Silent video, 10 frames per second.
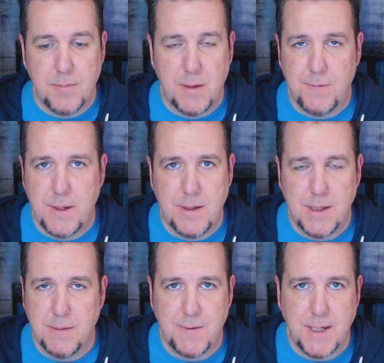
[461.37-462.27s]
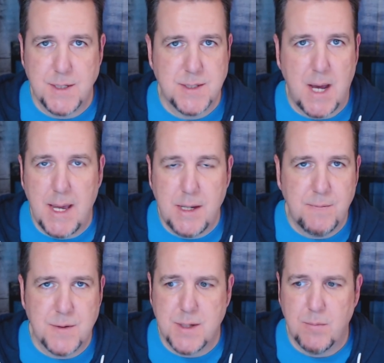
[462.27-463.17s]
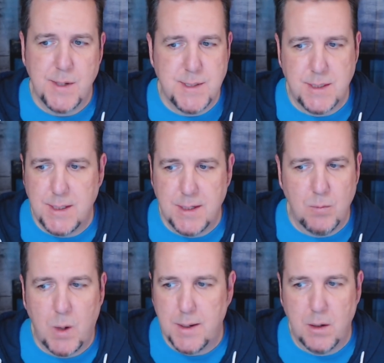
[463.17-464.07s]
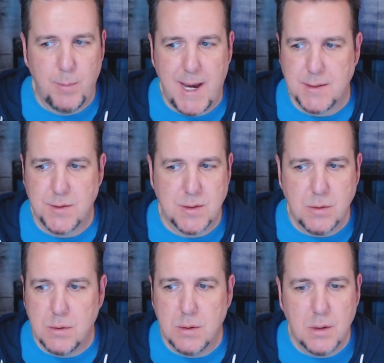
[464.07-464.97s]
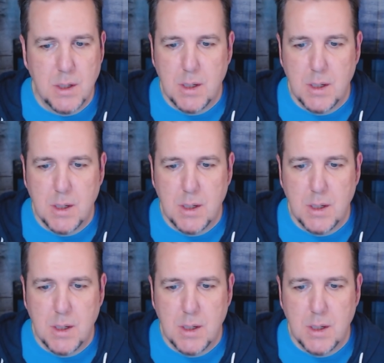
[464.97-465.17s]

If he, if he decided for some reason he didn't want to go back to school